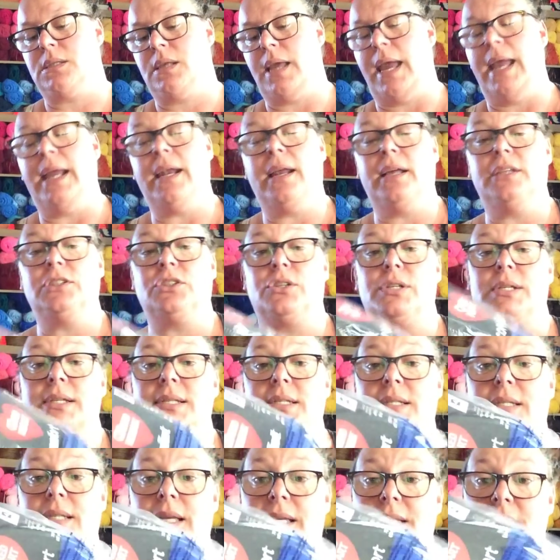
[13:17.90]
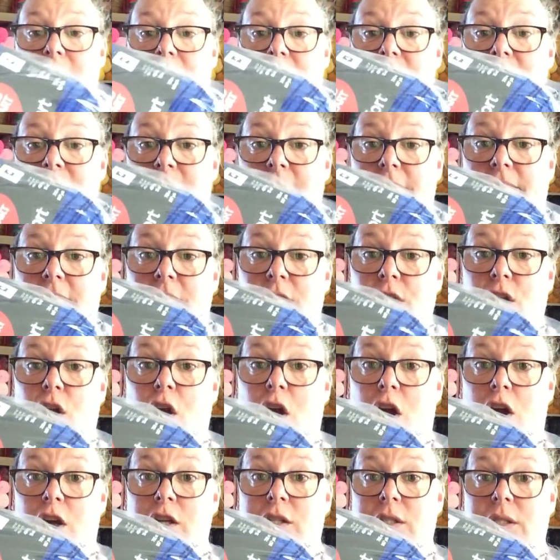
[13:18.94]
867
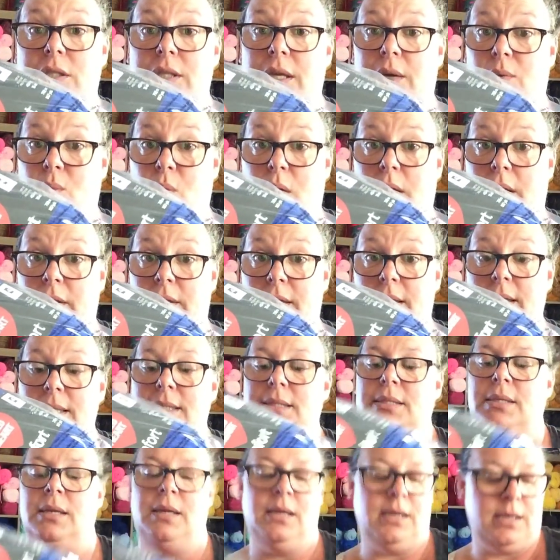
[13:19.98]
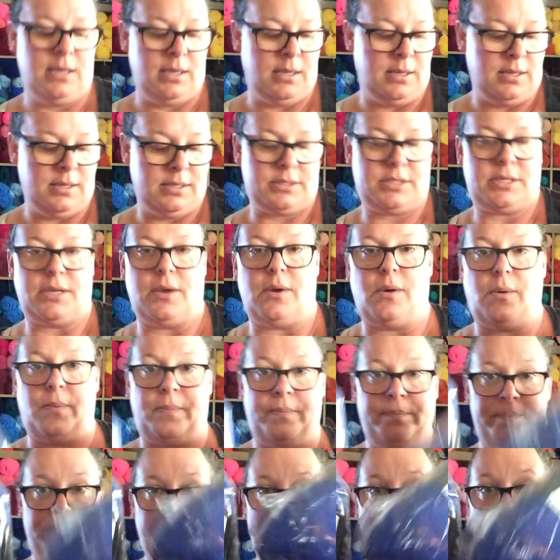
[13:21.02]
yards in one of these. So
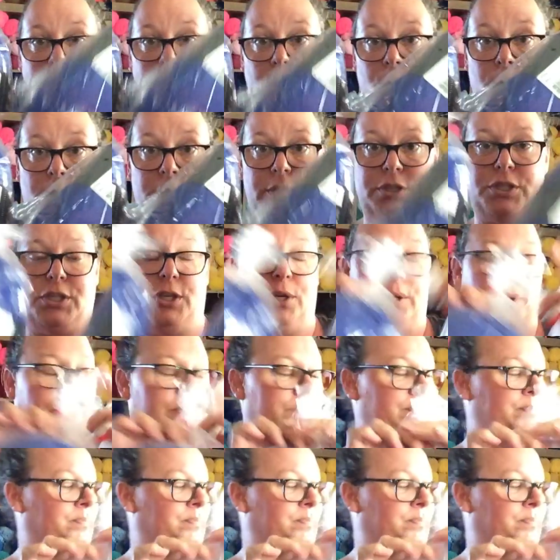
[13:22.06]
I ordered 2.